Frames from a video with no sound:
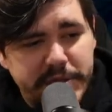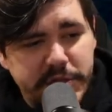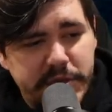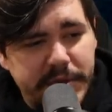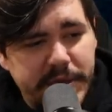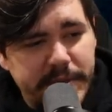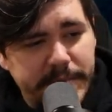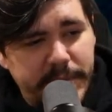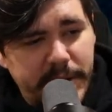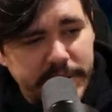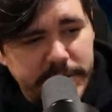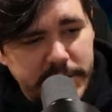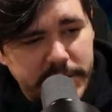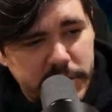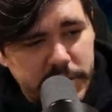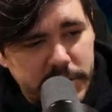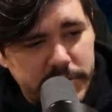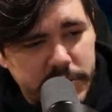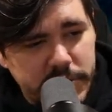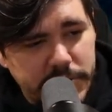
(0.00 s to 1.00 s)
Cookie Malls is
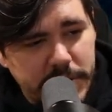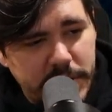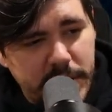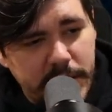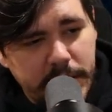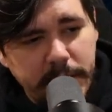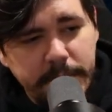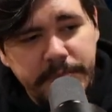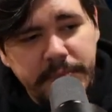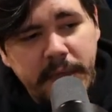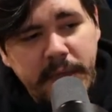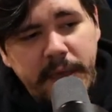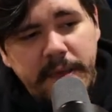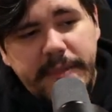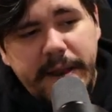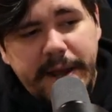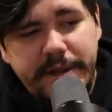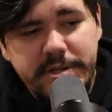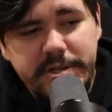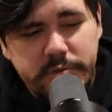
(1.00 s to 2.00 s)
so strong
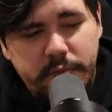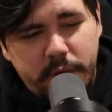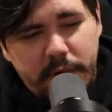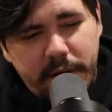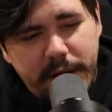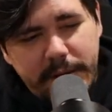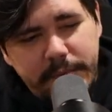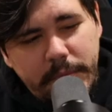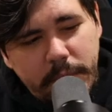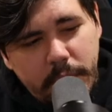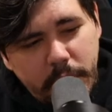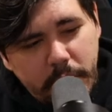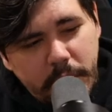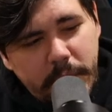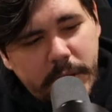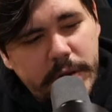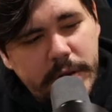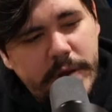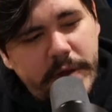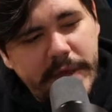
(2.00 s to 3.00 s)
that I just want
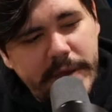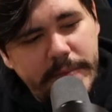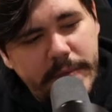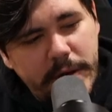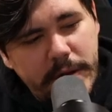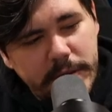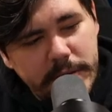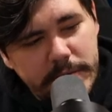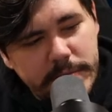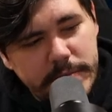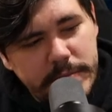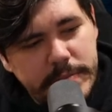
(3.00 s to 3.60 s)
more Cookie Mall.